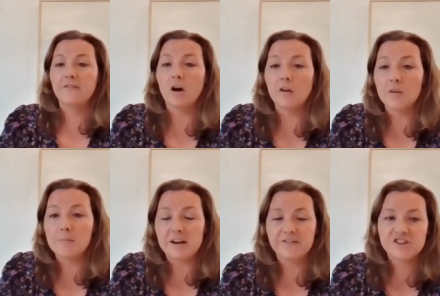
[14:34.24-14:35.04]
on the
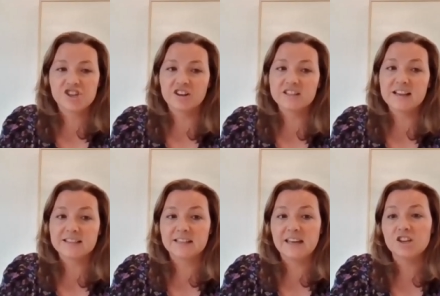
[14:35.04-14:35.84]
beneficiary
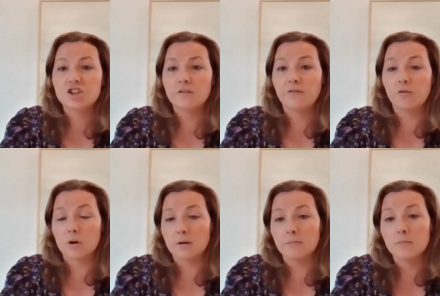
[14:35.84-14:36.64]
designation
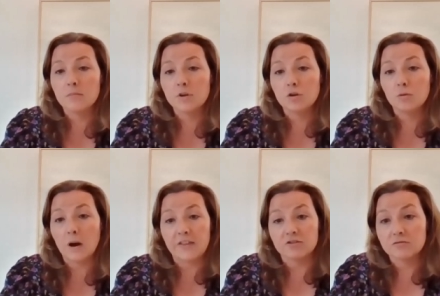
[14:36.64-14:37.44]
form, you
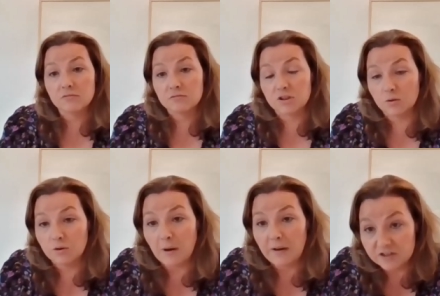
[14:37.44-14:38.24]
either, so
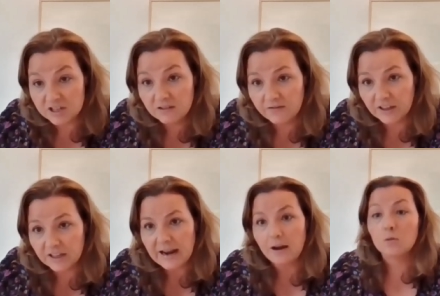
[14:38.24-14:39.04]
you either didn't fill
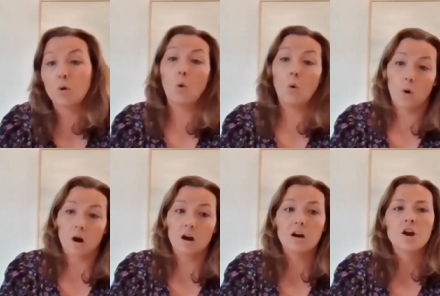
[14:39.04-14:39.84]
it out,
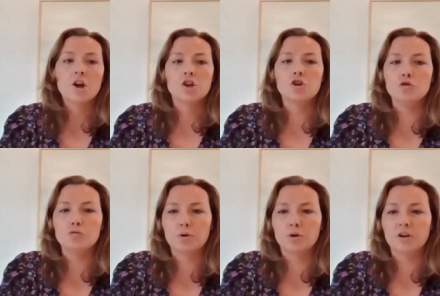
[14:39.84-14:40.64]
or you
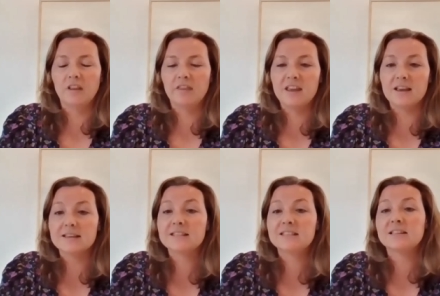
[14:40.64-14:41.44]
put the
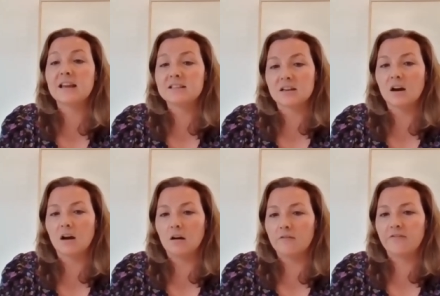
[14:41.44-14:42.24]
estate
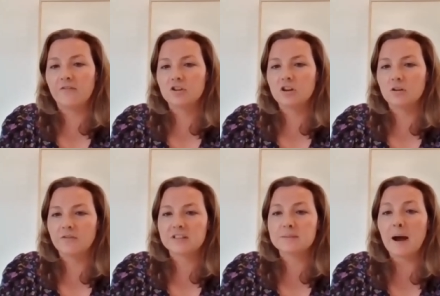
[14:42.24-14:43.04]
of, you know, if
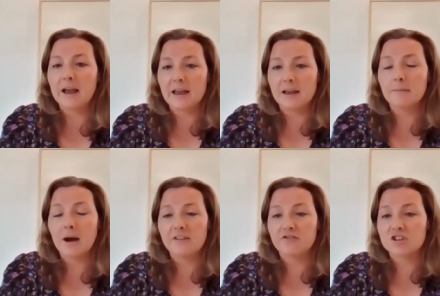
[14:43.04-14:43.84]
it's my,
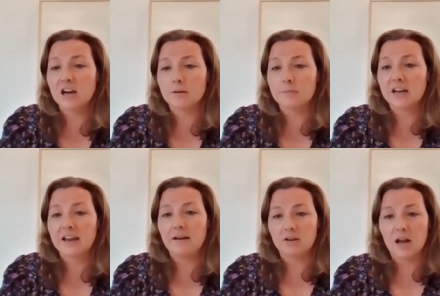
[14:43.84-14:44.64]
my retirement
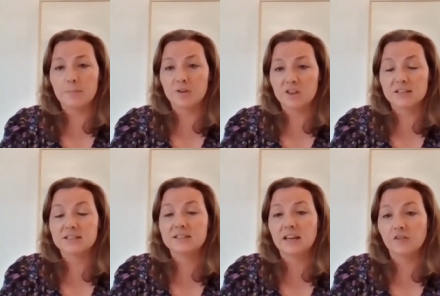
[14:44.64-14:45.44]
account and I put the
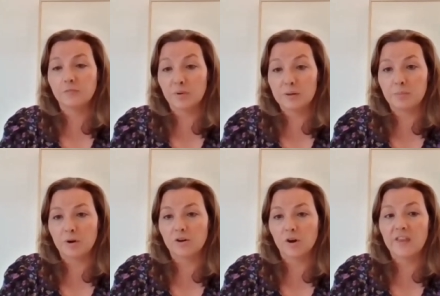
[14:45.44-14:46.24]
estate of Britt
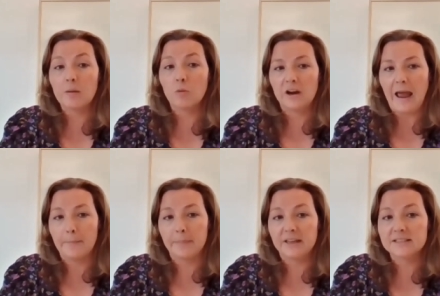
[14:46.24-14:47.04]
Burner, then what
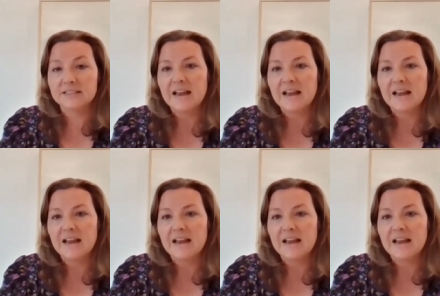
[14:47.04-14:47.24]
happens?